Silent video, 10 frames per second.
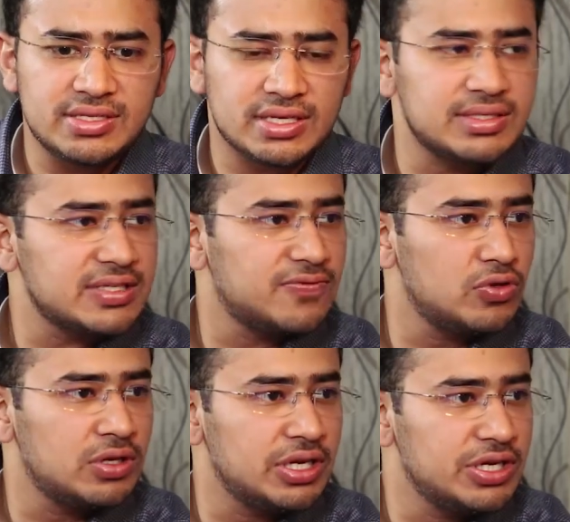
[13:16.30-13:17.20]

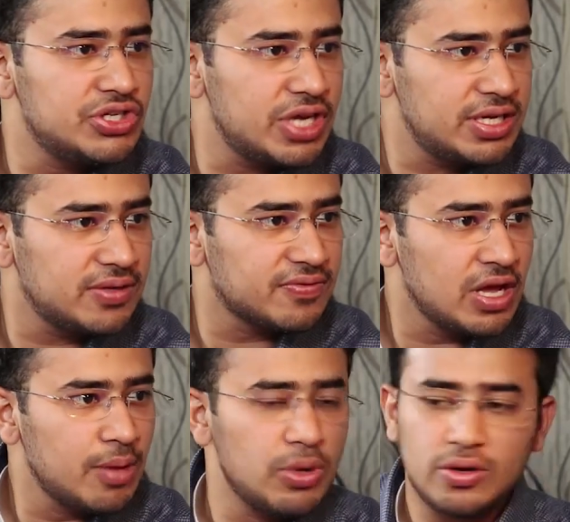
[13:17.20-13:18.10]
successful initiative,
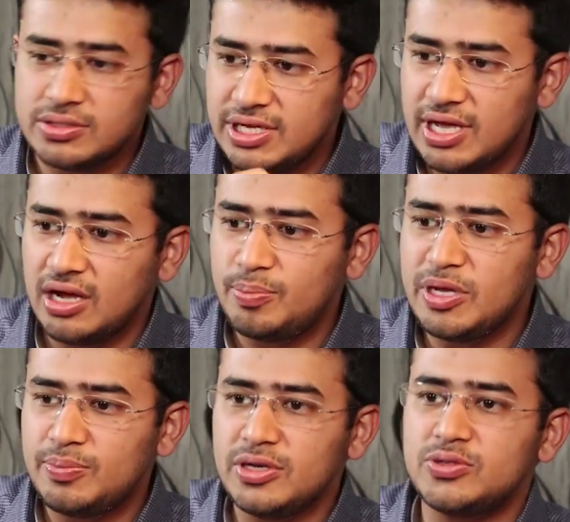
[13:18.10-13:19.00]
because the young
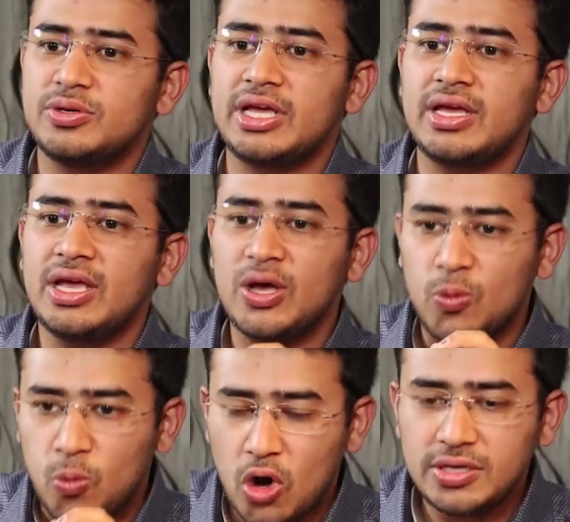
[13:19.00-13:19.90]
people today
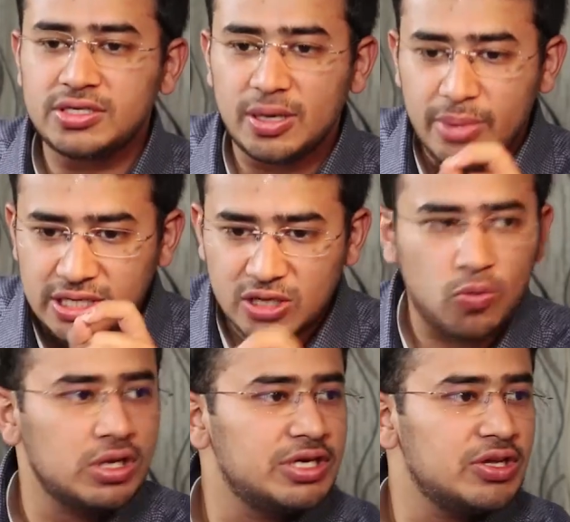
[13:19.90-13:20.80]
want a better
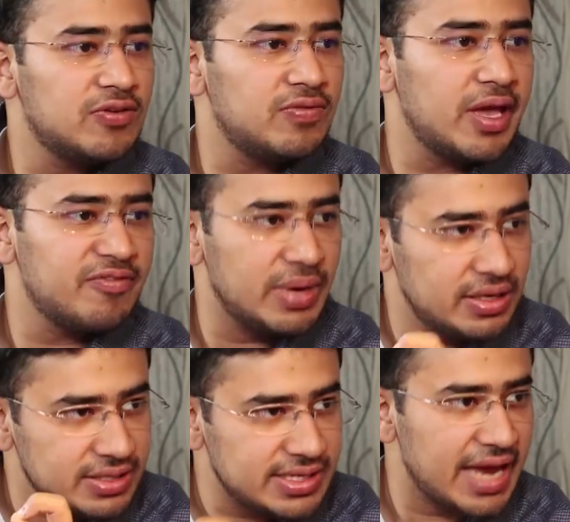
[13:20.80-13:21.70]
quality of life,
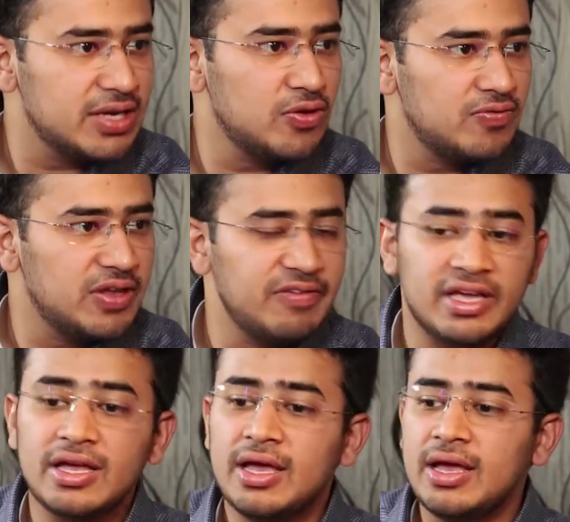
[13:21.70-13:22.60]
better standard of living,